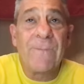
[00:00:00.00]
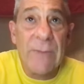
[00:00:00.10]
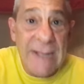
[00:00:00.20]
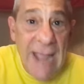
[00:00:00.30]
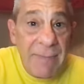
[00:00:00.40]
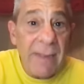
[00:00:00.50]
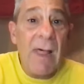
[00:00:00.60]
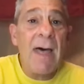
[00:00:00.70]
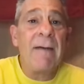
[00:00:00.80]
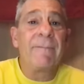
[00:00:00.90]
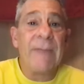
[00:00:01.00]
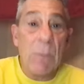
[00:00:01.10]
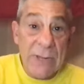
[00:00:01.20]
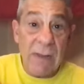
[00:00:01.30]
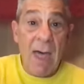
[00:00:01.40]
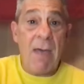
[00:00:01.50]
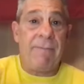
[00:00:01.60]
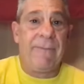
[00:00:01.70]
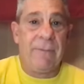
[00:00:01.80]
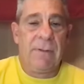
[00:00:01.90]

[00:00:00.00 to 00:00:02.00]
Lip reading: For the game they love, that we love.